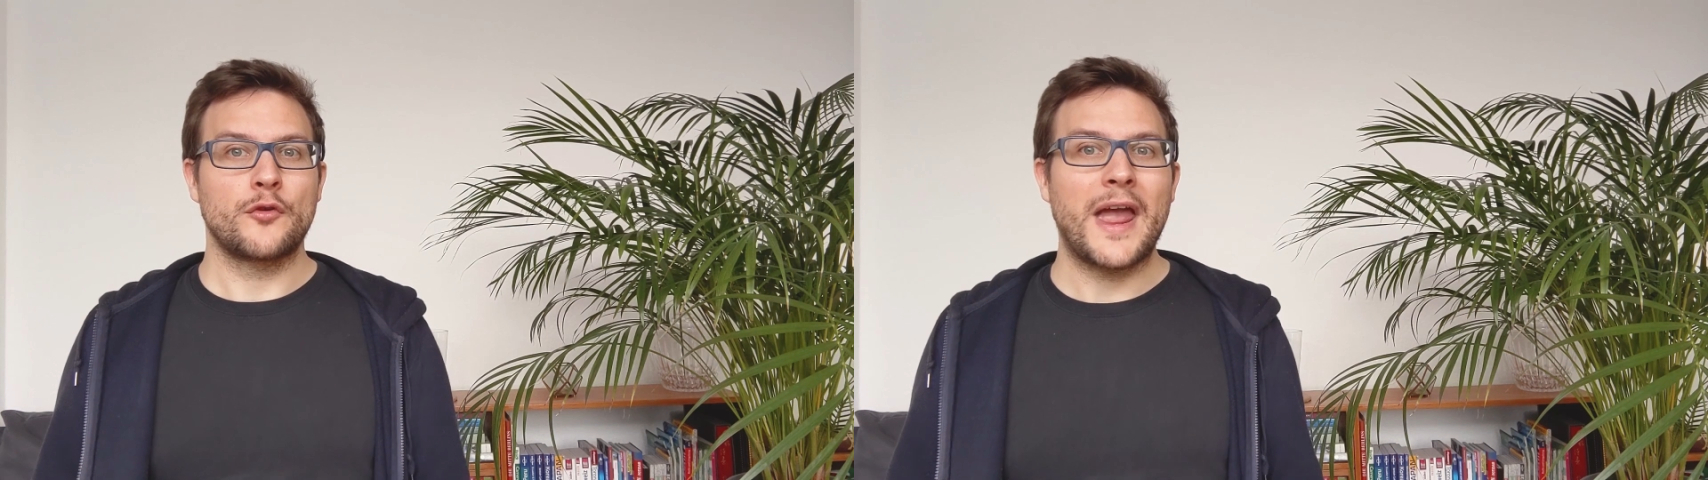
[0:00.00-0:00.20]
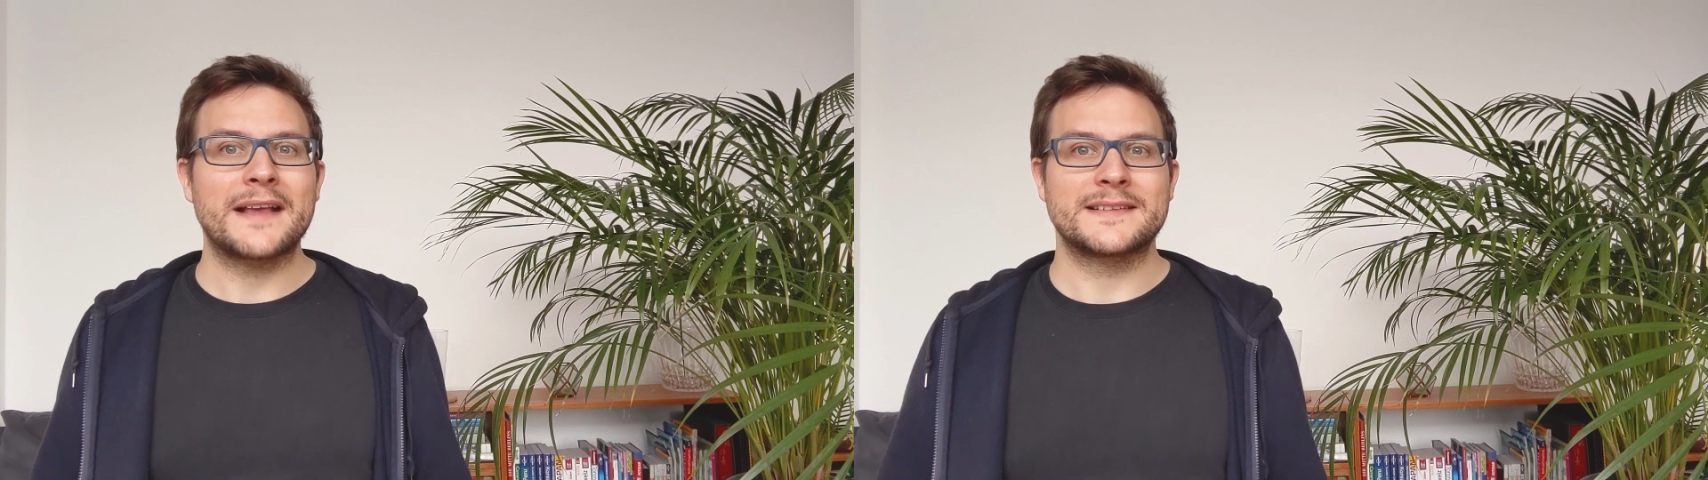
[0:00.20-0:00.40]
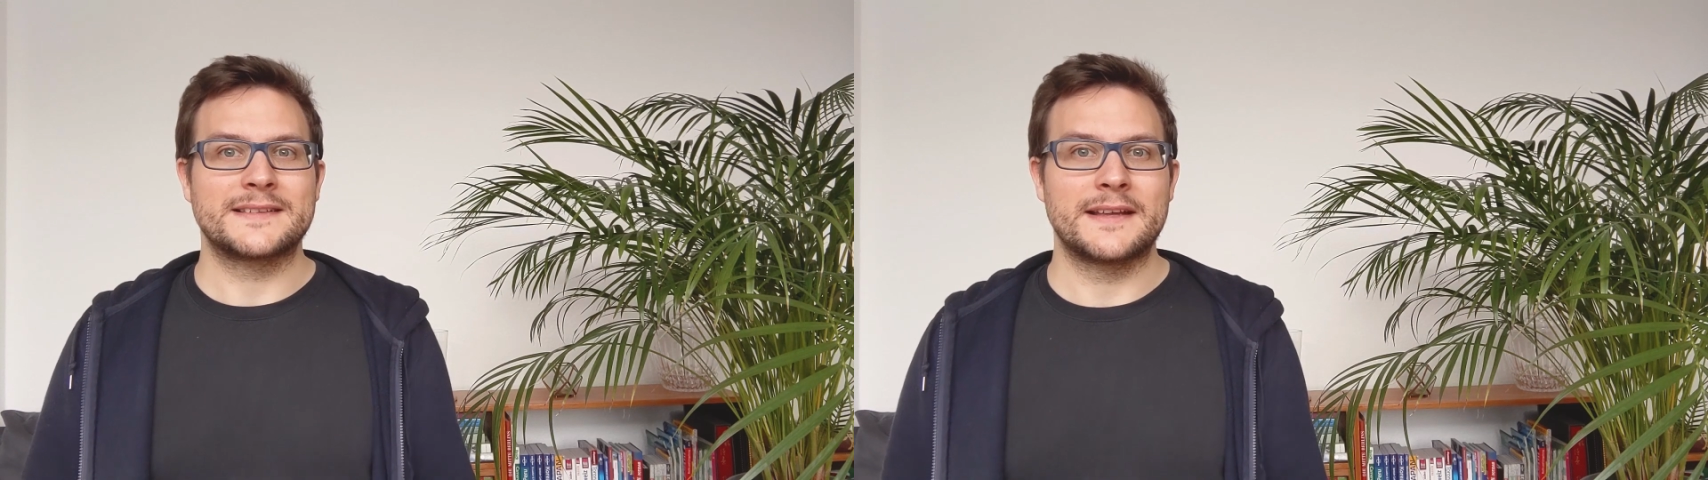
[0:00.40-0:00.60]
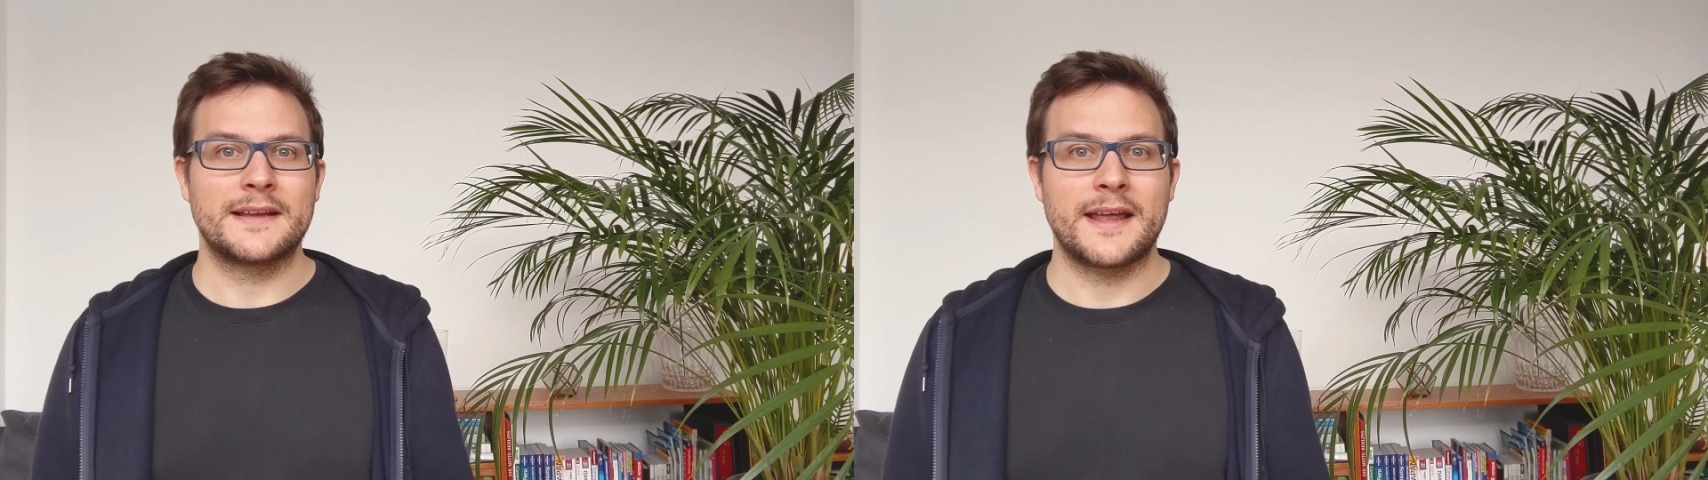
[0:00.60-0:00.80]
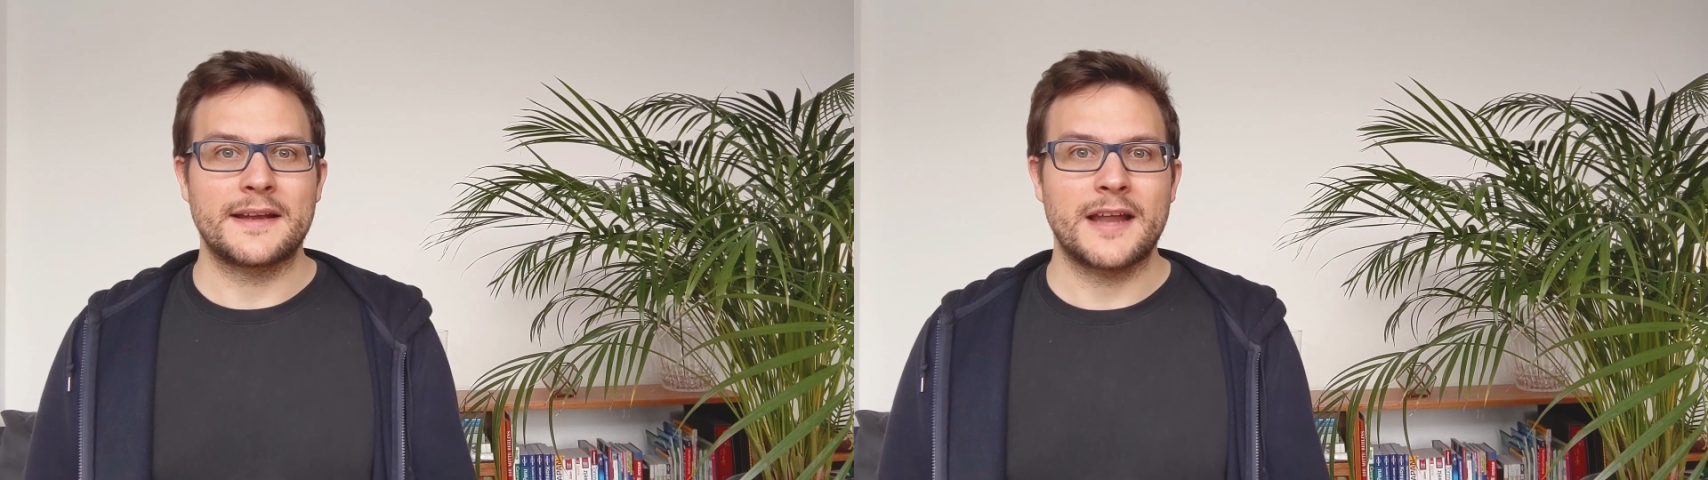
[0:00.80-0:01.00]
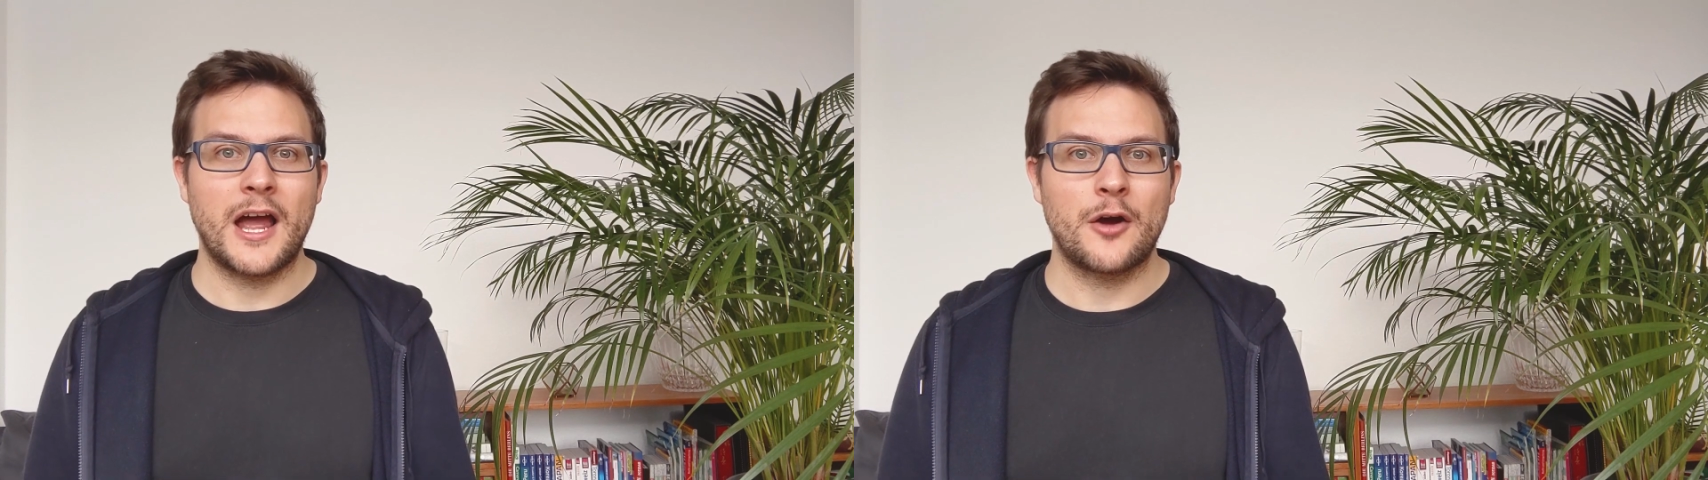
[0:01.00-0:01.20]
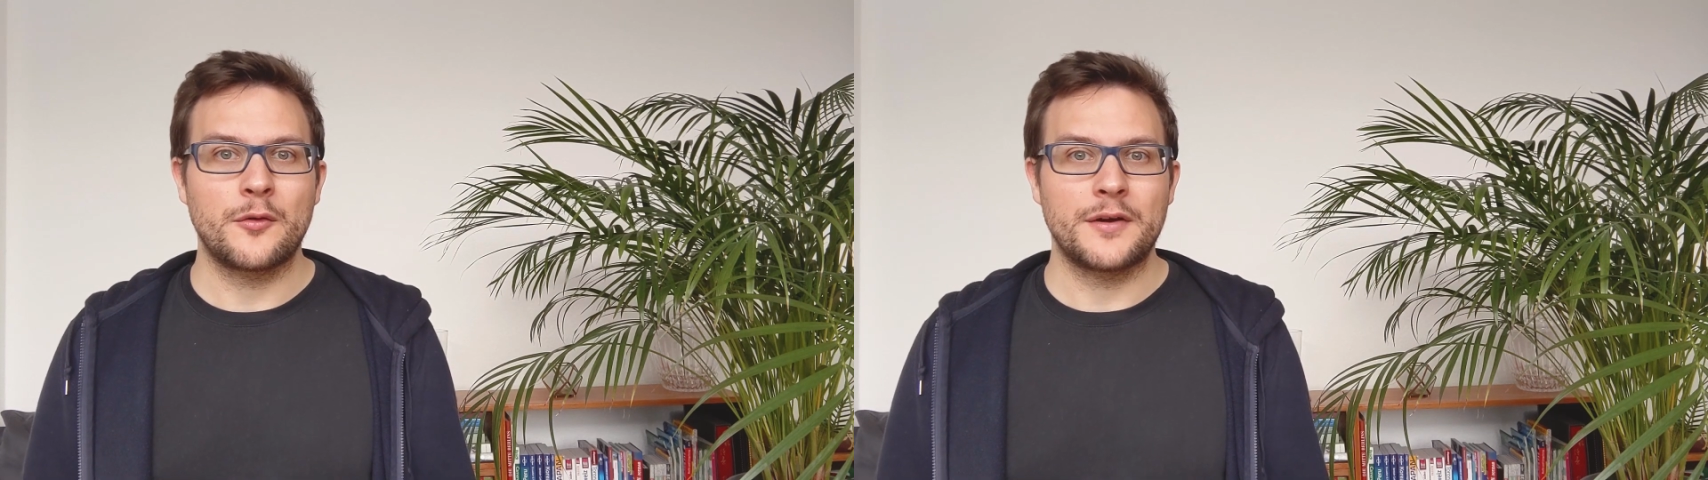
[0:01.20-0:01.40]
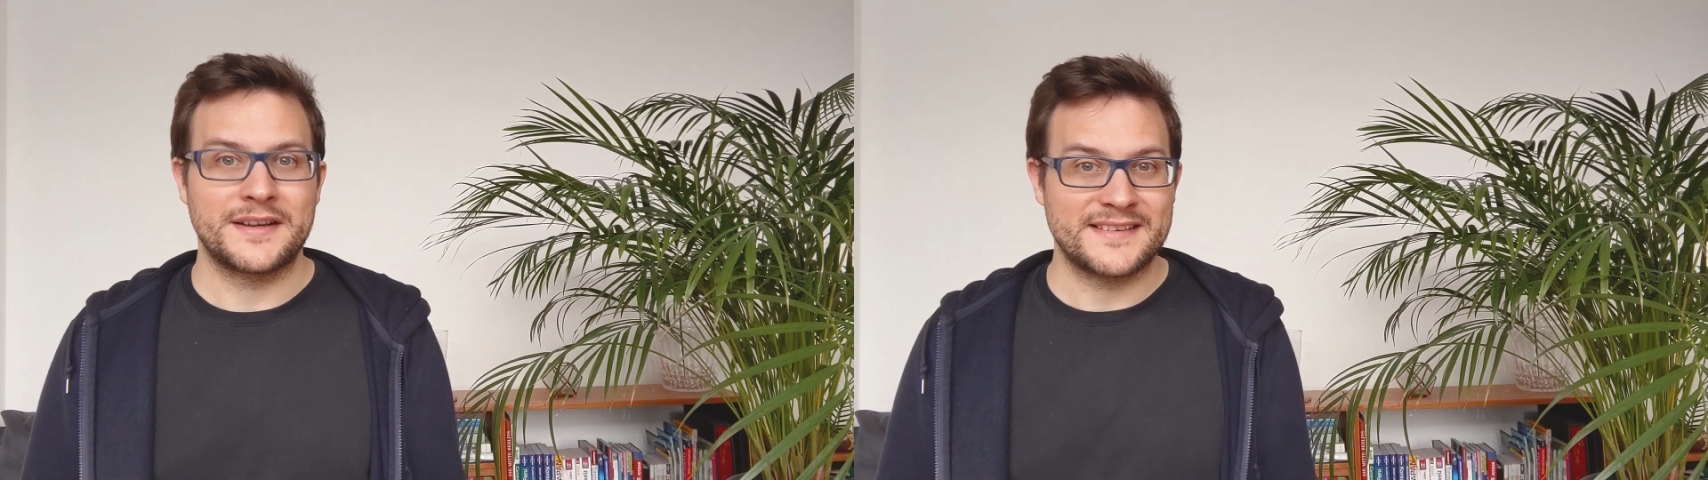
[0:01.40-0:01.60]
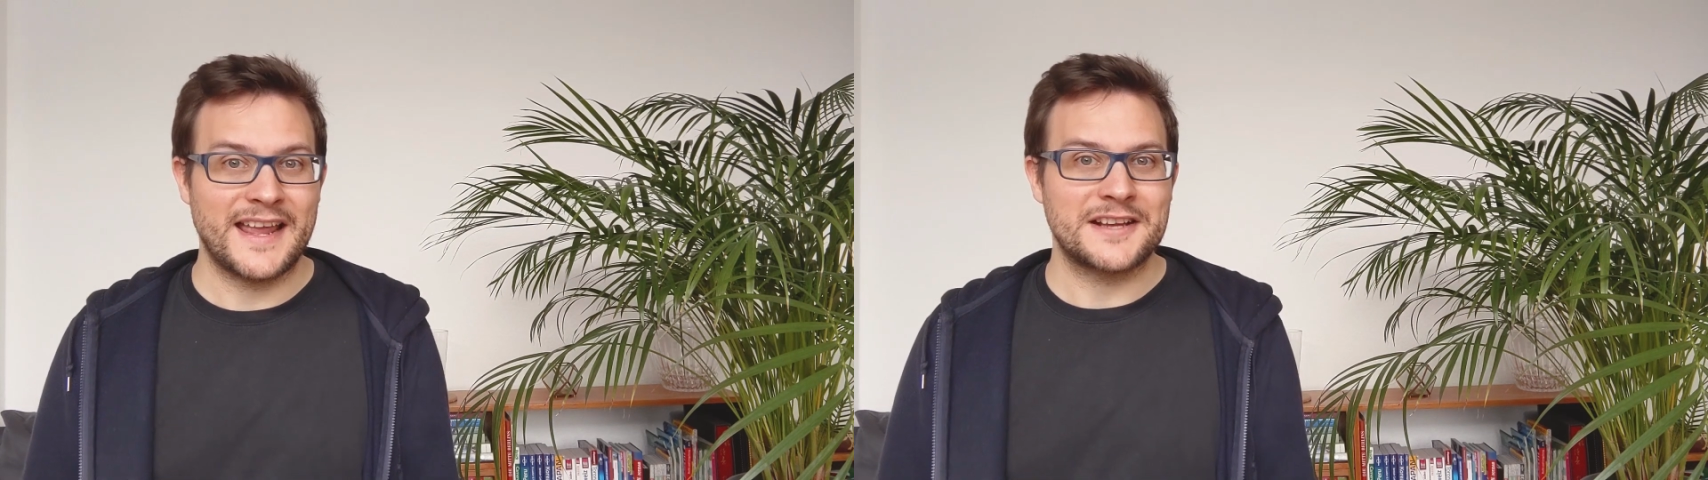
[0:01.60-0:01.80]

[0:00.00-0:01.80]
UX thing and how it is